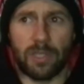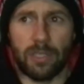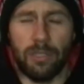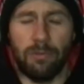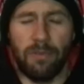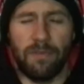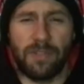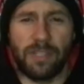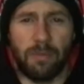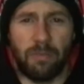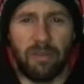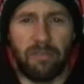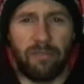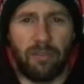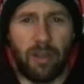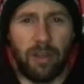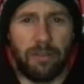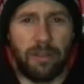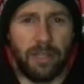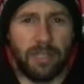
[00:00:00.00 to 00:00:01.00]
We've
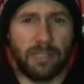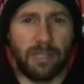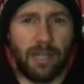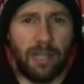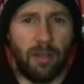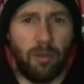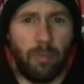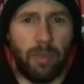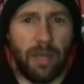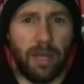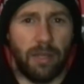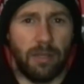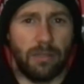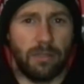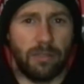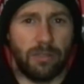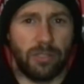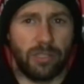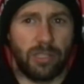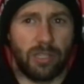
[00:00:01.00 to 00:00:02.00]
simplified things a little bit
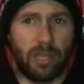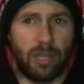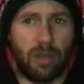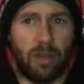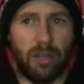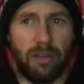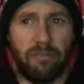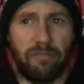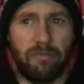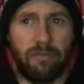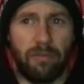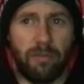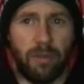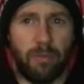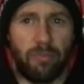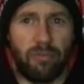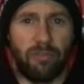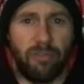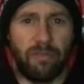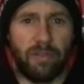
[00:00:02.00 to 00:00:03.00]
just to kind of
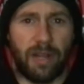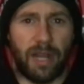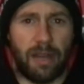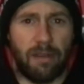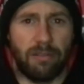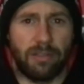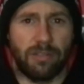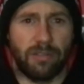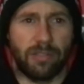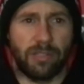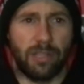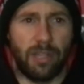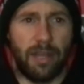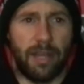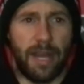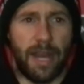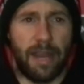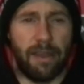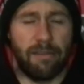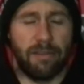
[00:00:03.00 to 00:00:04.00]
improve clarity on
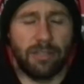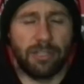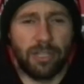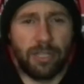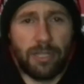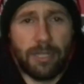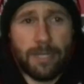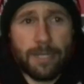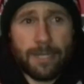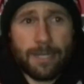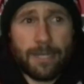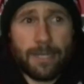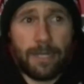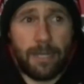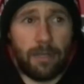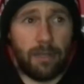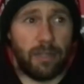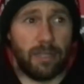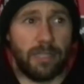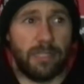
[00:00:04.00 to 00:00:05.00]
certain areas. And
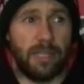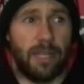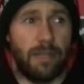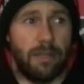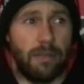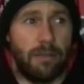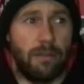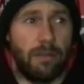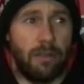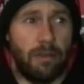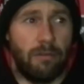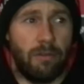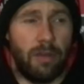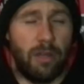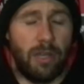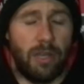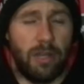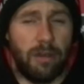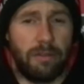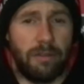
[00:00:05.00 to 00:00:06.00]
like I said
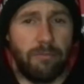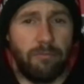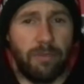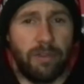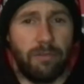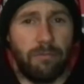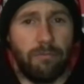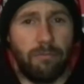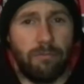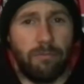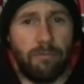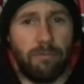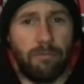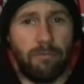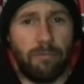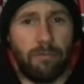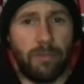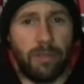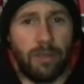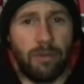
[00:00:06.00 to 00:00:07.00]
earlier, I think
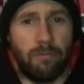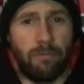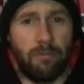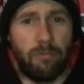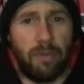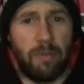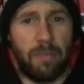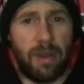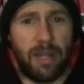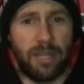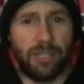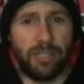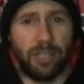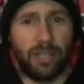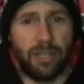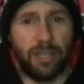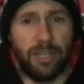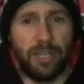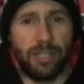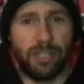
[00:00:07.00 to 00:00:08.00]
we managed the
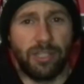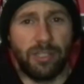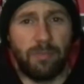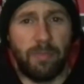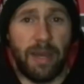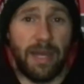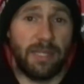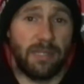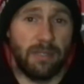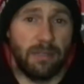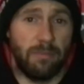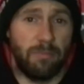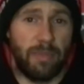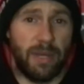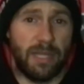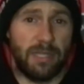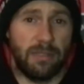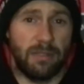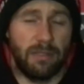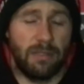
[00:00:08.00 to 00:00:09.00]
conditions better
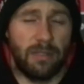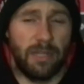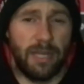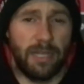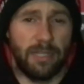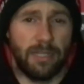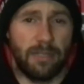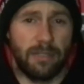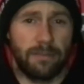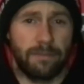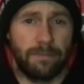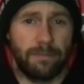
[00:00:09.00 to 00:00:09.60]
than they did.